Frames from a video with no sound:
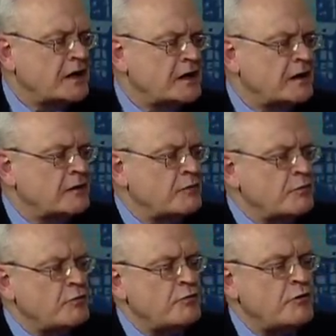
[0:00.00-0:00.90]
Uh,
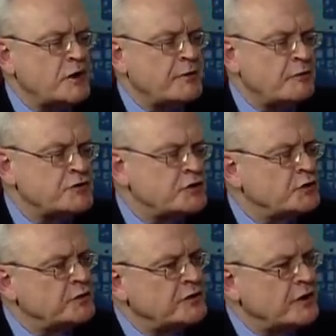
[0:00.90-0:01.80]
what about what
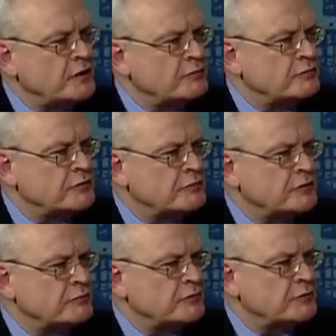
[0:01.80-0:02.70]
you're doing now with,
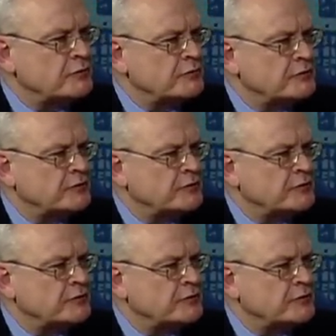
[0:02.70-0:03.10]
with Reserve? Exactly?